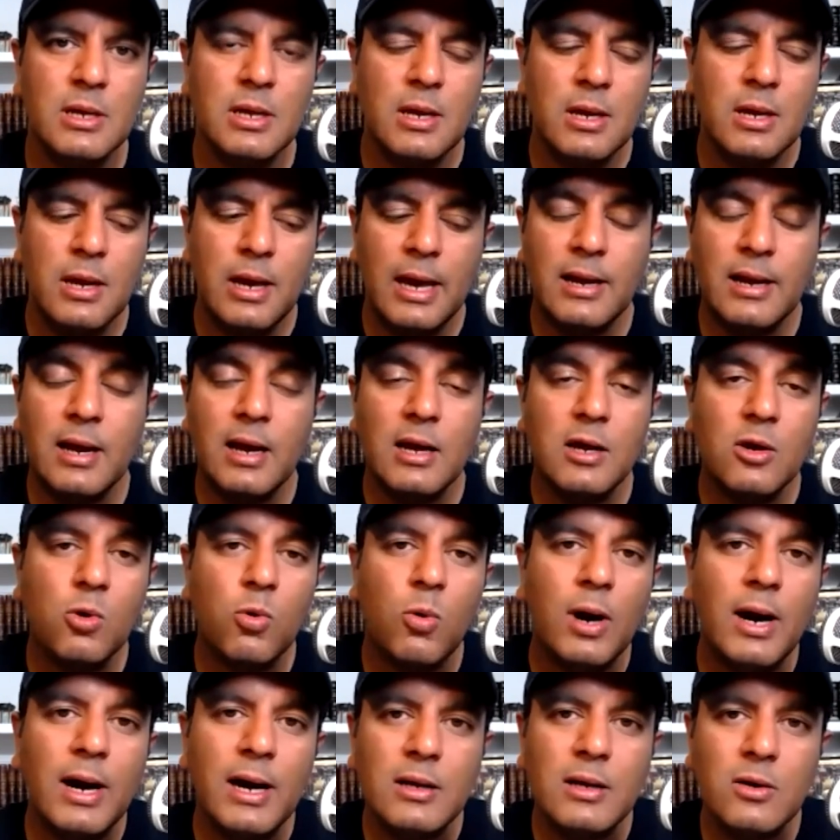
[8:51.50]
and I
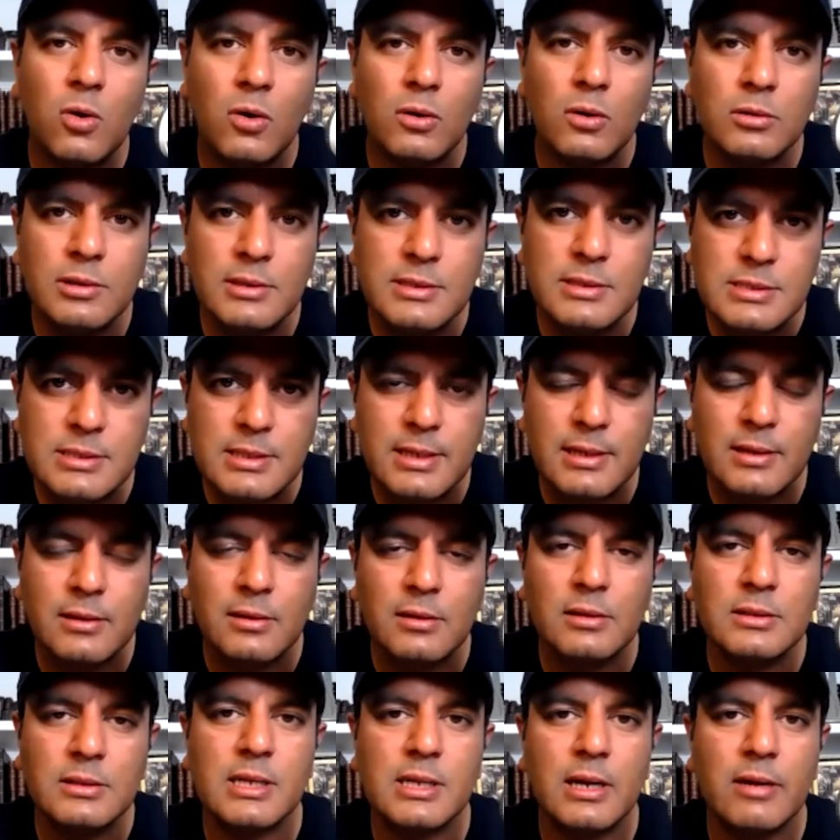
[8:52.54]
acquired all the
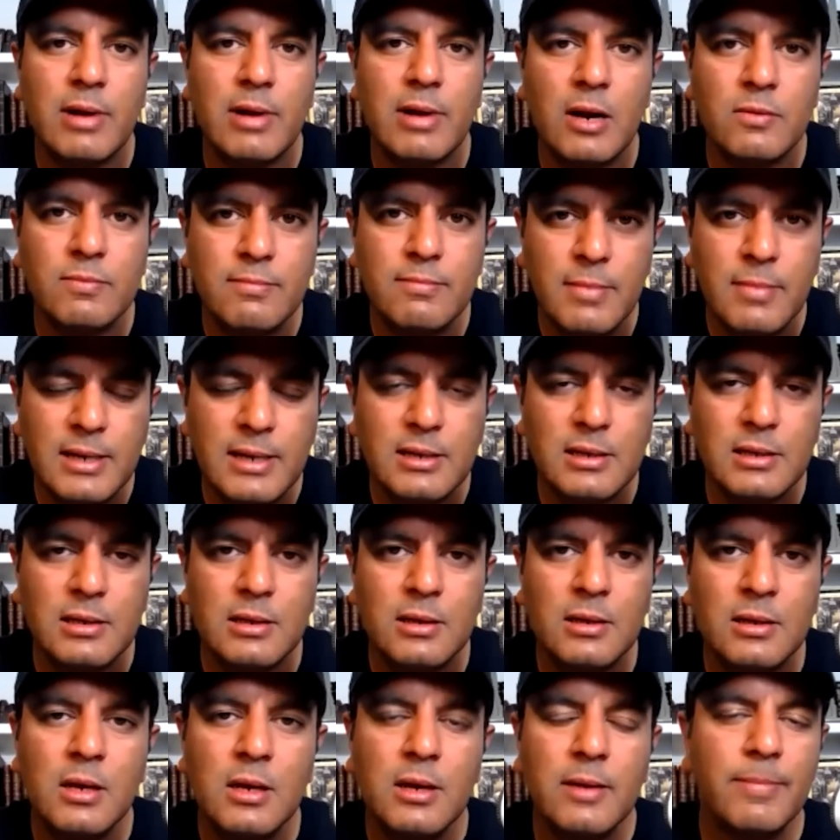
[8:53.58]
skills around money.
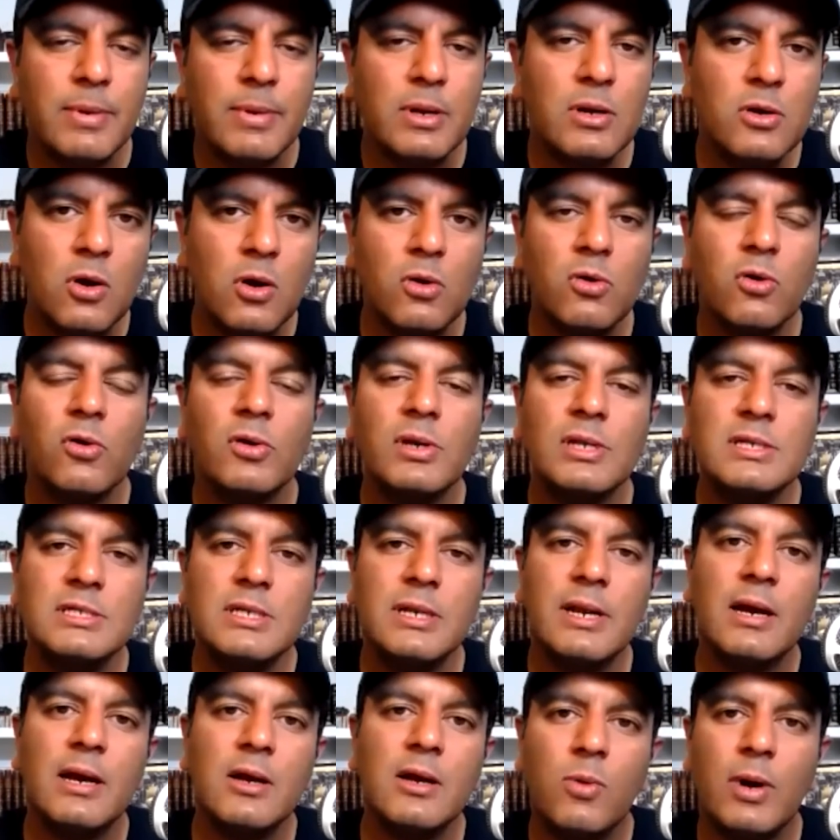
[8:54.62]
But not only did
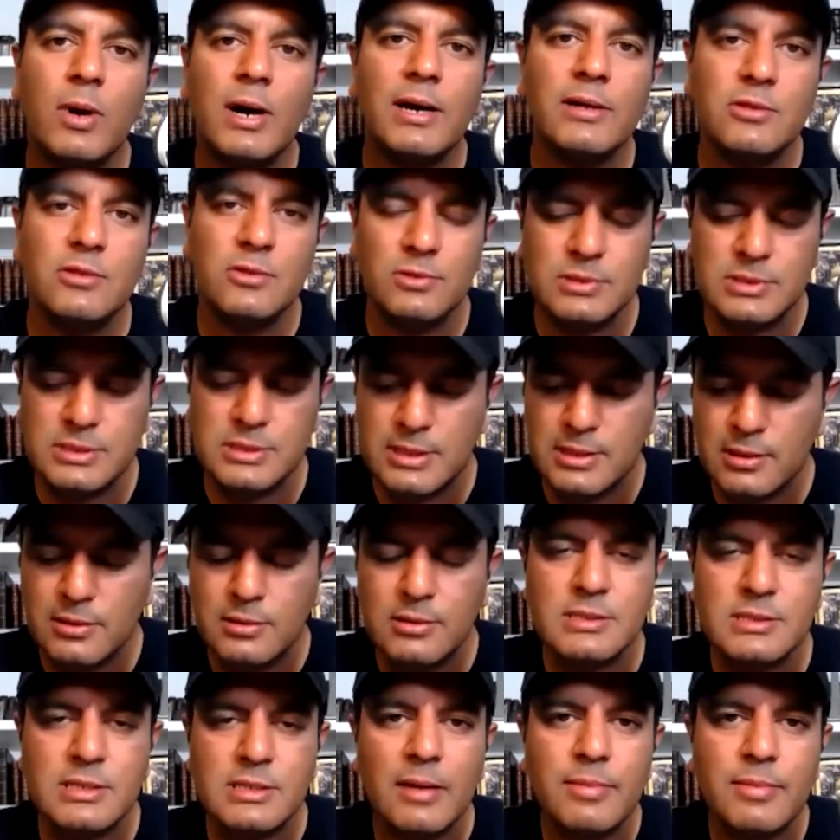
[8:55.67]
I acquire those
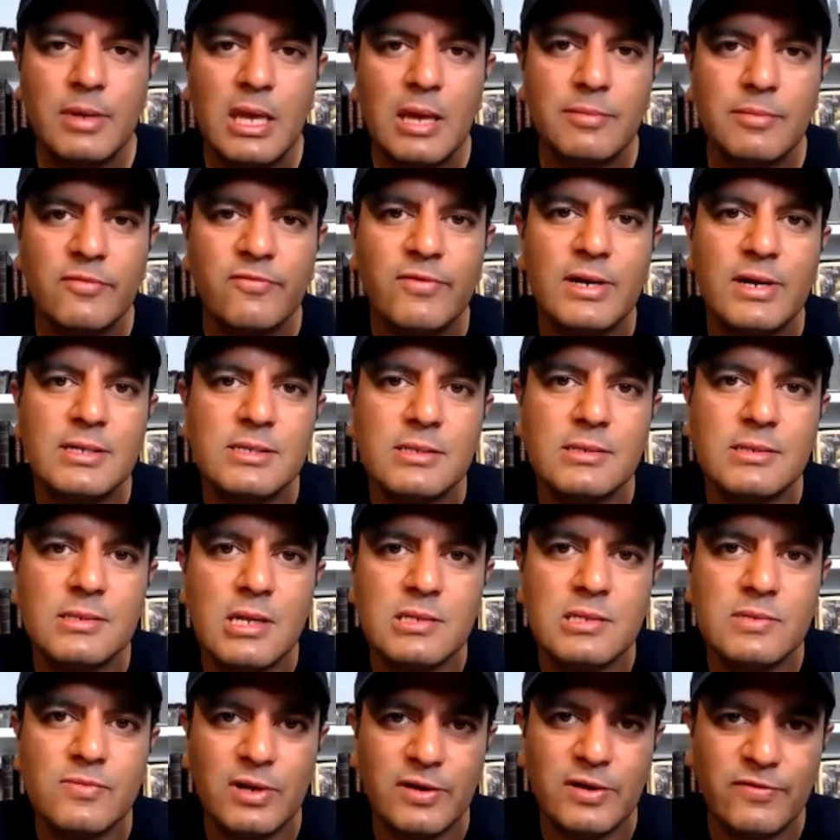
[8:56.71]
skills, I became a very
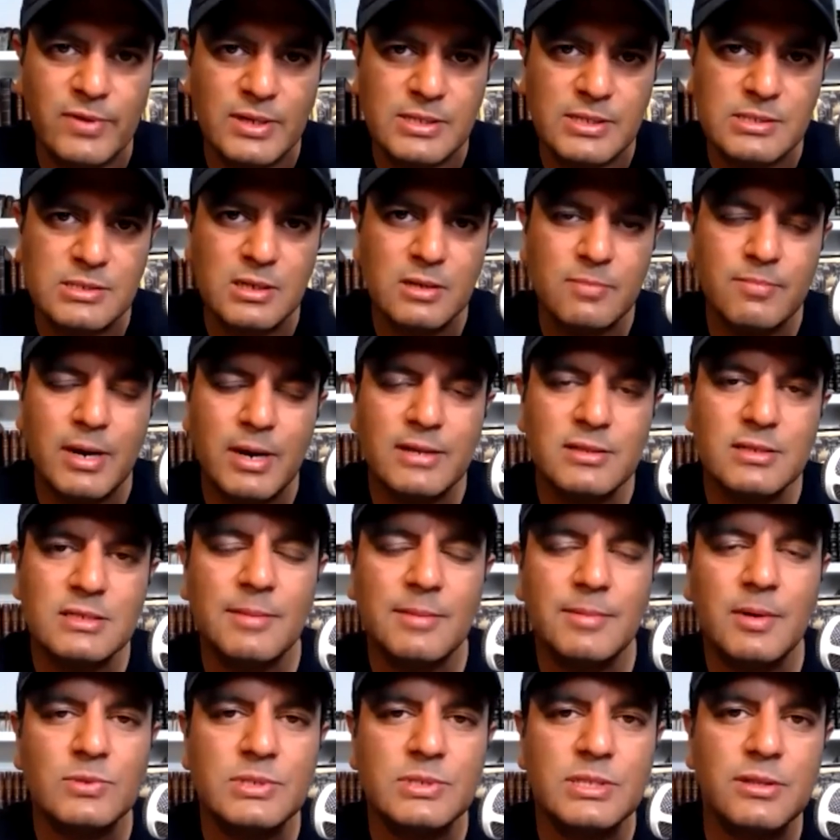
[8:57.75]
successful investor. And by the
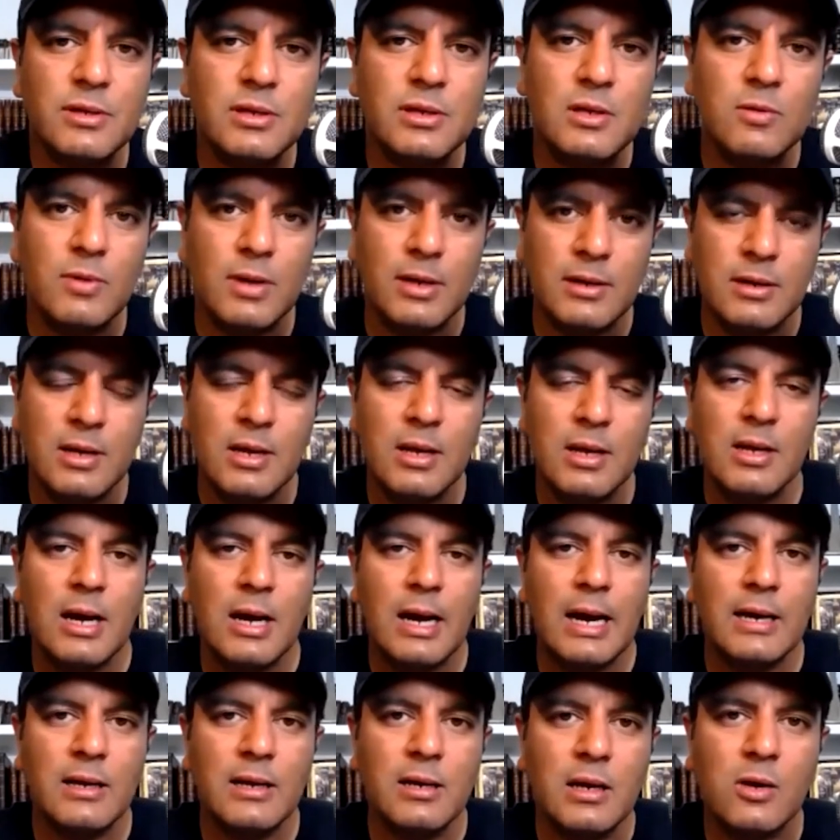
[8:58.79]
time I was 31,
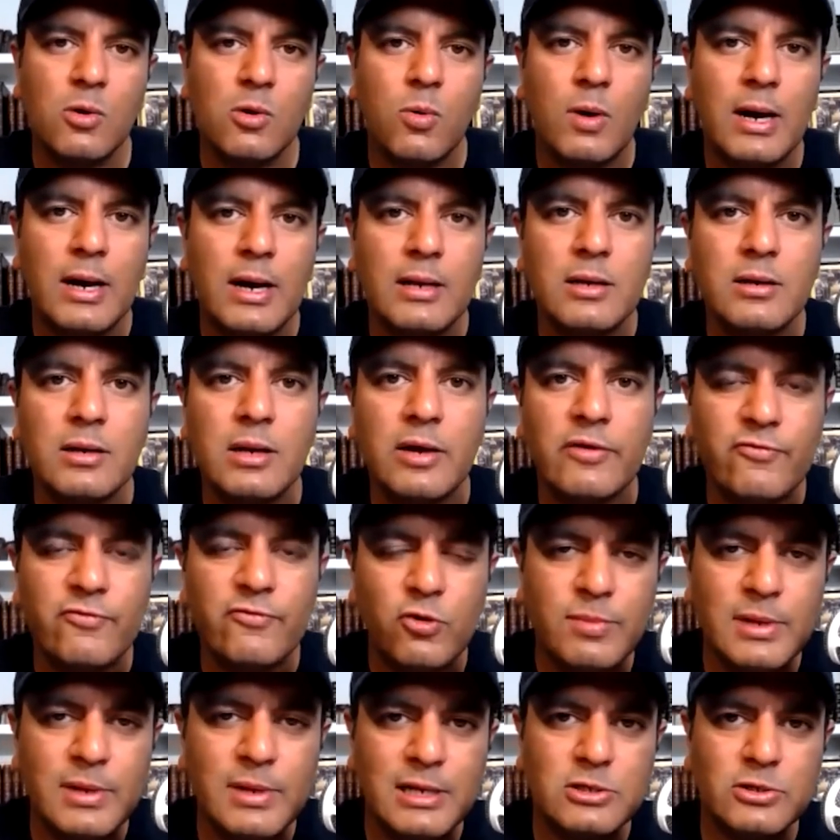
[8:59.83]
I had acquired a few
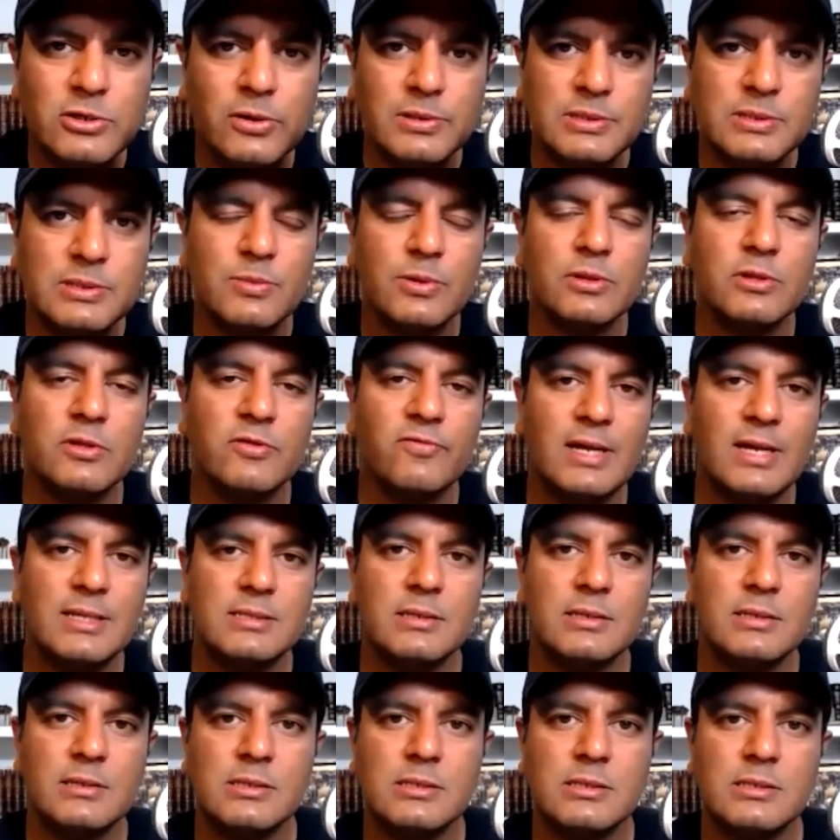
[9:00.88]
million dollars worth of
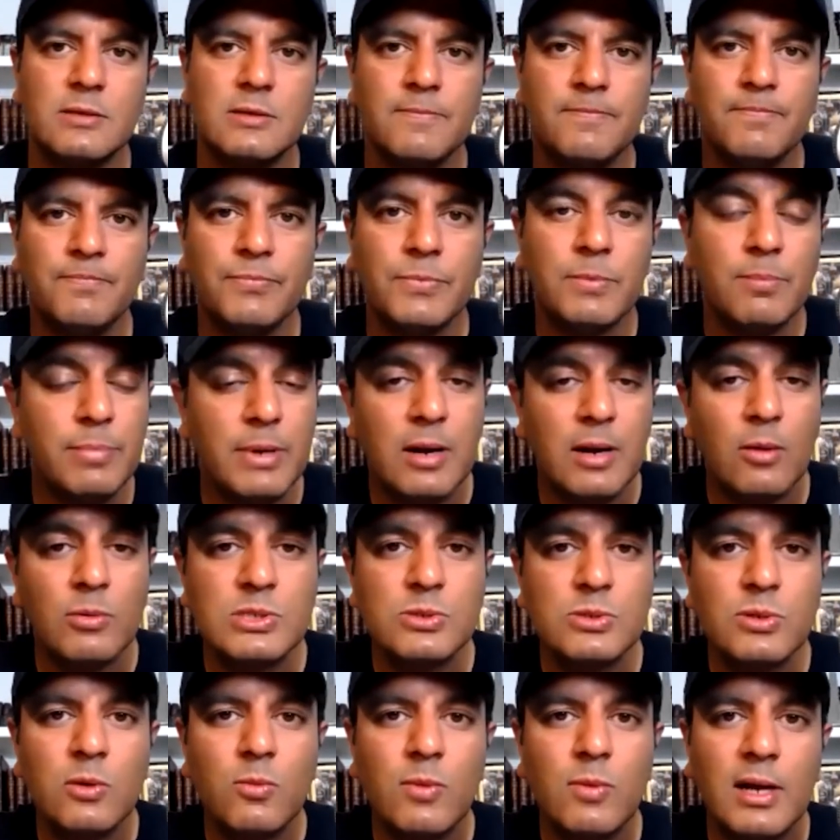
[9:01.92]
assets. But I was
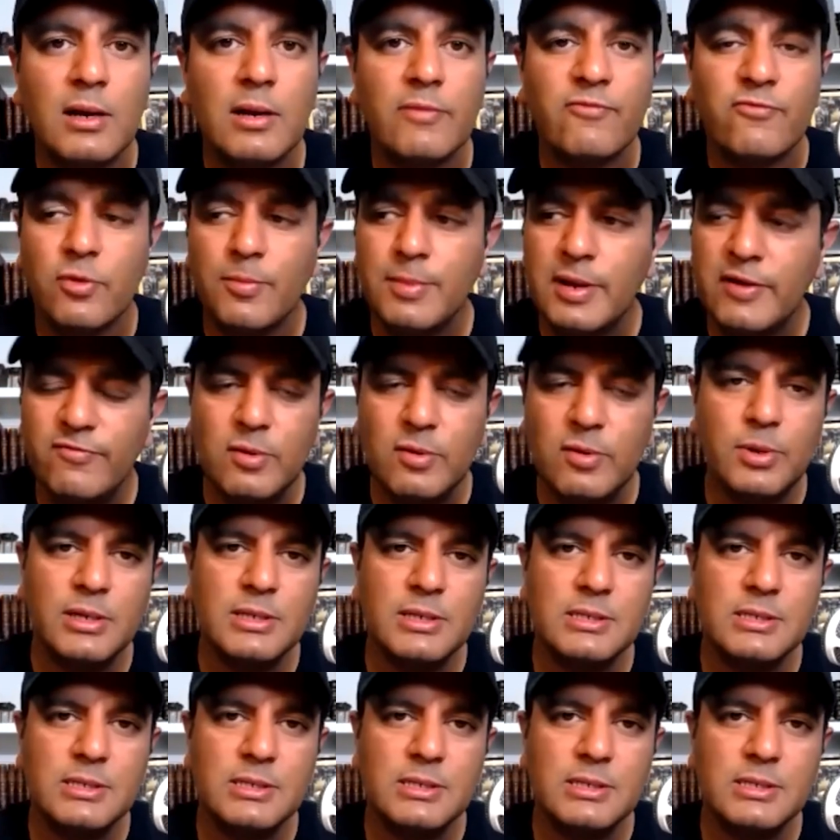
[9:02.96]
doing well from everybody's